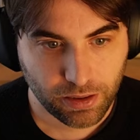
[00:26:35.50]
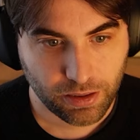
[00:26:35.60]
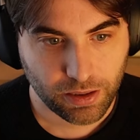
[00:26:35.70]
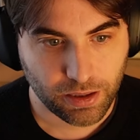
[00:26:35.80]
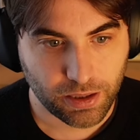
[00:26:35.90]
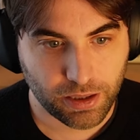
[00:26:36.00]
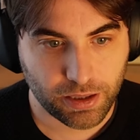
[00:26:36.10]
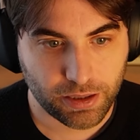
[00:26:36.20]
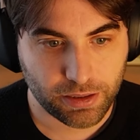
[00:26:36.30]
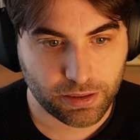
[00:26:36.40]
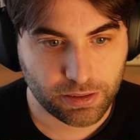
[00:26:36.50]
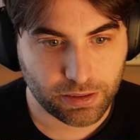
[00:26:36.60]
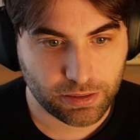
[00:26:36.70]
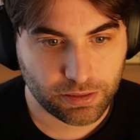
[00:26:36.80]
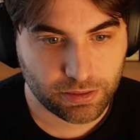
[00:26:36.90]
And
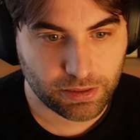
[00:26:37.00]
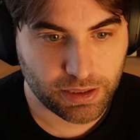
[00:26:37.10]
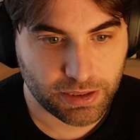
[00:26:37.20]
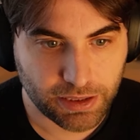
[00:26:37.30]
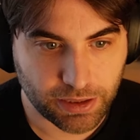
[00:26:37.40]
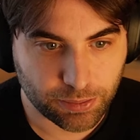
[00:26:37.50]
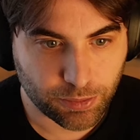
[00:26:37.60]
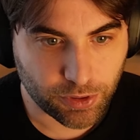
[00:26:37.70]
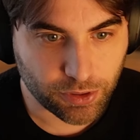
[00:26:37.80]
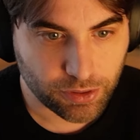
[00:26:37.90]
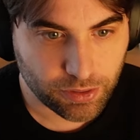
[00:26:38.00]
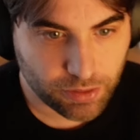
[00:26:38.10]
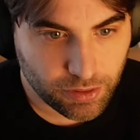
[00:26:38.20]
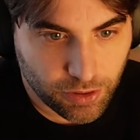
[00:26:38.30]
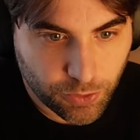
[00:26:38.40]
let's see more.
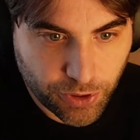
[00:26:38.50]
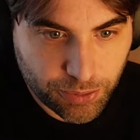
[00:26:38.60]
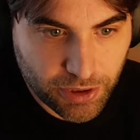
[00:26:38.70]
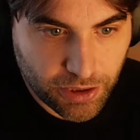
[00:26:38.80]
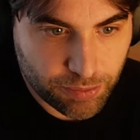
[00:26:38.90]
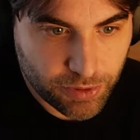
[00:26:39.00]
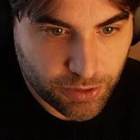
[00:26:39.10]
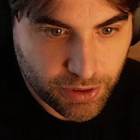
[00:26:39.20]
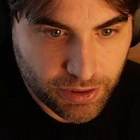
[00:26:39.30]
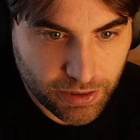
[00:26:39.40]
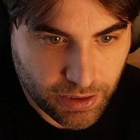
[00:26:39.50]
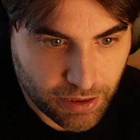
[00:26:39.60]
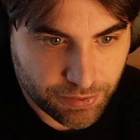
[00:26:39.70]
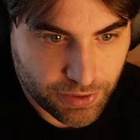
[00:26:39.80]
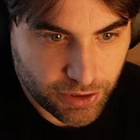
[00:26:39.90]
Quebble uploaded a
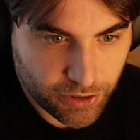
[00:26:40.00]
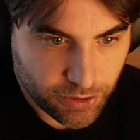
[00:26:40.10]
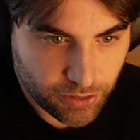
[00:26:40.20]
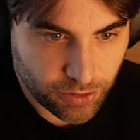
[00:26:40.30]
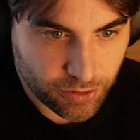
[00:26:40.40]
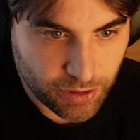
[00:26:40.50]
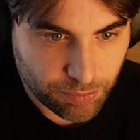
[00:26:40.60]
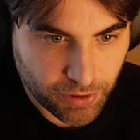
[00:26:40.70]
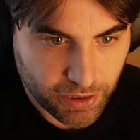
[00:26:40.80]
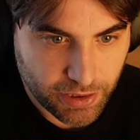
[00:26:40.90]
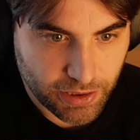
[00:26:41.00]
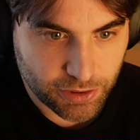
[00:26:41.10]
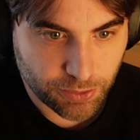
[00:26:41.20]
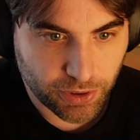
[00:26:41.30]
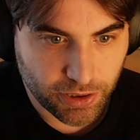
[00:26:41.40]
video on a plugin he's
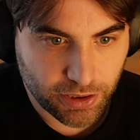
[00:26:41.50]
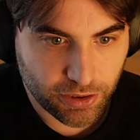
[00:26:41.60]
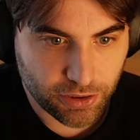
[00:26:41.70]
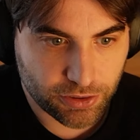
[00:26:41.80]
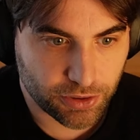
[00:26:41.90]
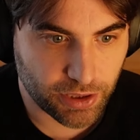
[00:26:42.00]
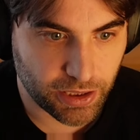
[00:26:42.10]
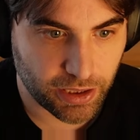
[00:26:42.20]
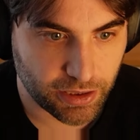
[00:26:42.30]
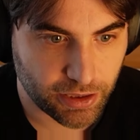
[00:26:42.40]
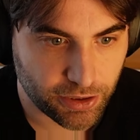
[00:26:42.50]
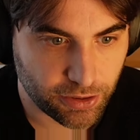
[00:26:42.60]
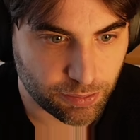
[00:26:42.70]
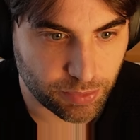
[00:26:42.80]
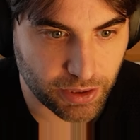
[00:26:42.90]
working on today, and he
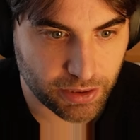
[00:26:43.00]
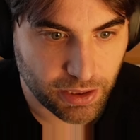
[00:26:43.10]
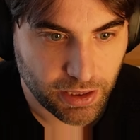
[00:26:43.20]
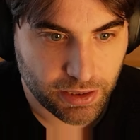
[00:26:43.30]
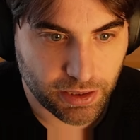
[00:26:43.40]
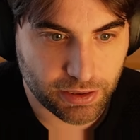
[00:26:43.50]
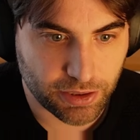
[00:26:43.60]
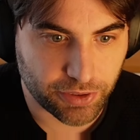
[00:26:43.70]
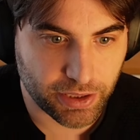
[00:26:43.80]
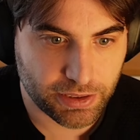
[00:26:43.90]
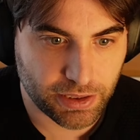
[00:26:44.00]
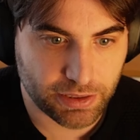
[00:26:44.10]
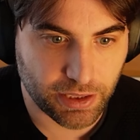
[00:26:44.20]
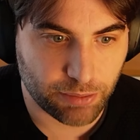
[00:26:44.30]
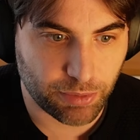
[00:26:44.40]
complained that the terrains in
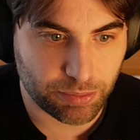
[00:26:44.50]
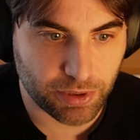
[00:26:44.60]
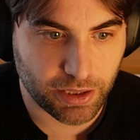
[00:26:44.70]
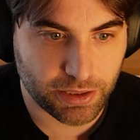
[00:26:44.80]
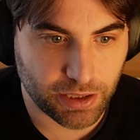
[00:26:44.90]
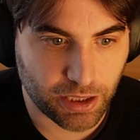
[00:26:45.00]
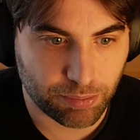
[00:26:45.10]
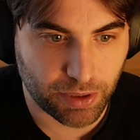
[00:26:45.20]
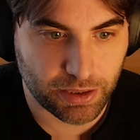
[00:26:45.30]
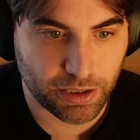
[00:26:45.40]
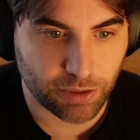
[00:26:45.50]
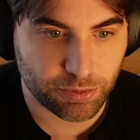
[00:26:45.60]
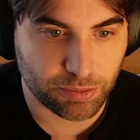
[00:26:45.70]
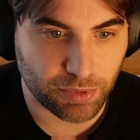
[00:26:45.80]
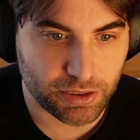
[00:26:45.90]
tilemap layers are badly
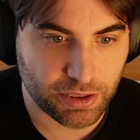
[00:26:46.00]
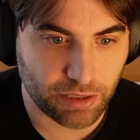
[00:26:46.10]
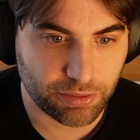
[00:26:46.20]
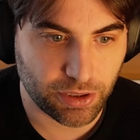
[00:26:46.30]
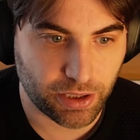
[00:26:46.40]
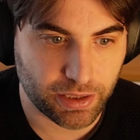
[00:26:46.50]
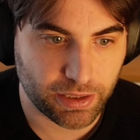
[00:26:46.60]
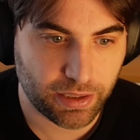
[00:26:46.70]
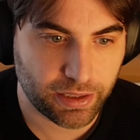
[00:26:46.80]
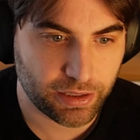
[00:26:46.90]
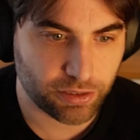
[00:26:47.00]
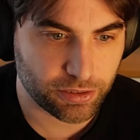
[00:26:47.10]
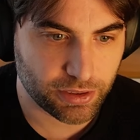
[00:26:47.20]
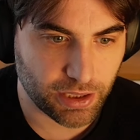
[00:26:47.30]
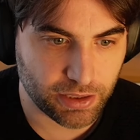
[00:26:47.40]
optimized. Have you heard anything on
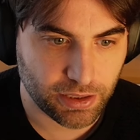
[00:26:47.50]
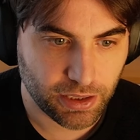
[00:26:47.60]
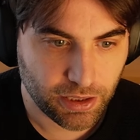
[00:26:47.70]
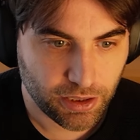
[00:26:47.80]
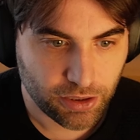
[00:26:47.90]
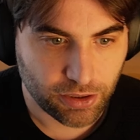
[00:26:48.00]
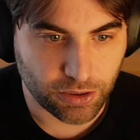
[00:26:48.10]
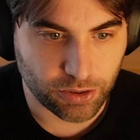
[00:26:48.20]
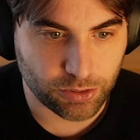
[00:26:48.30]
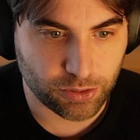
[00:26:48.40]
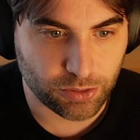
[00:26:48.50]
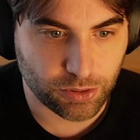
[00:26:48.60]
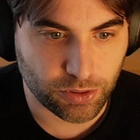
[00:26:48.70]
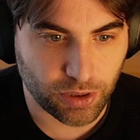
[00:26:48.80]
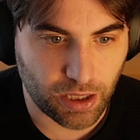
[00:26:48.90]
that, or do
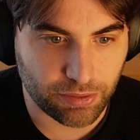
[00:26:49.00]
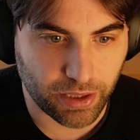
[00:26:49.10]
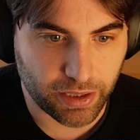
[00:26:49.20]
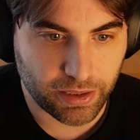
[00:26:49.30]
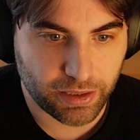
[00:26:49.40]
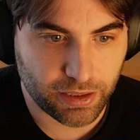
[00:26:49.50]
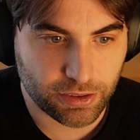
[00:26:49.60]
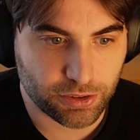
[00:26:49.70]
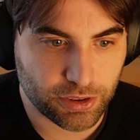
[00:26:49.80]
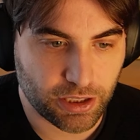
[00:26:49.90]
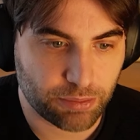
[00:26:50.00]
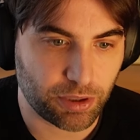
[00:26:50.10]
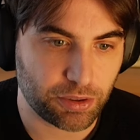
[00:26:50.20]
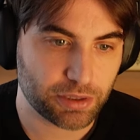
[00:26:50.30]
you have anything to say about it?